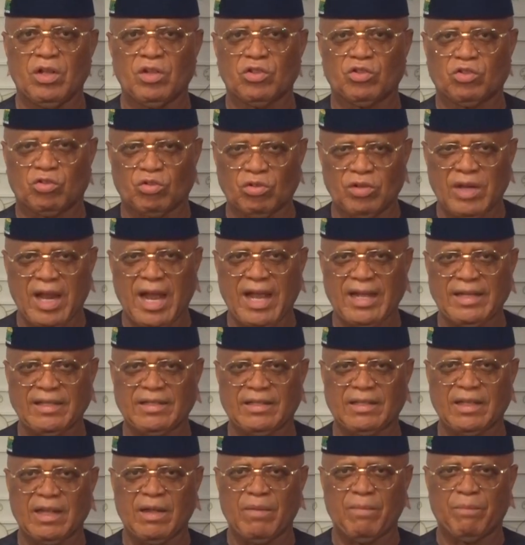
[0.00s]

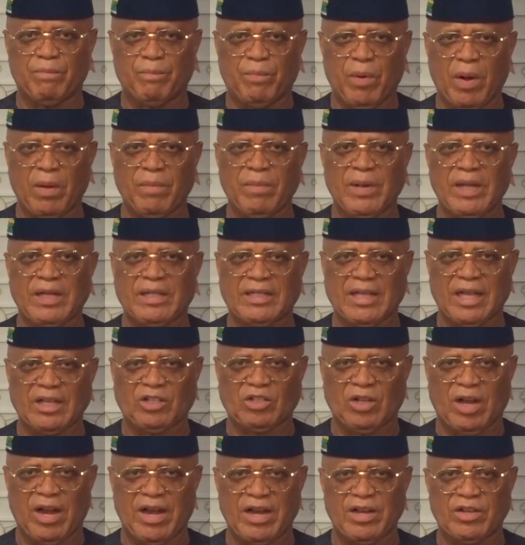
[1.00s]
students in public
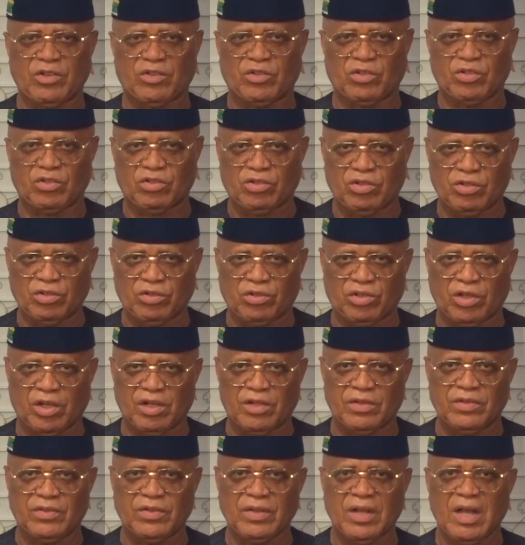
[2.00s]
tertiary
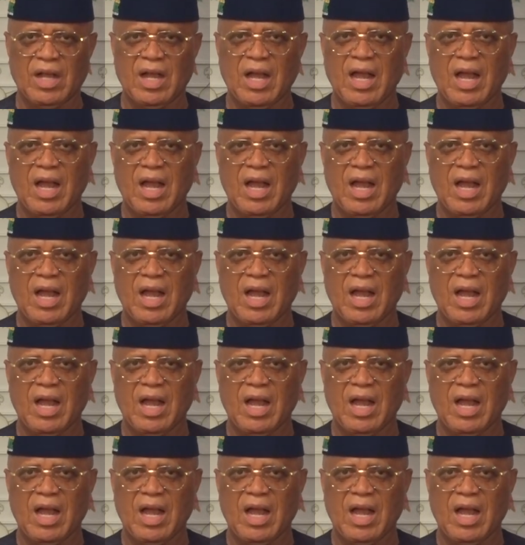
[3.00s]
institutions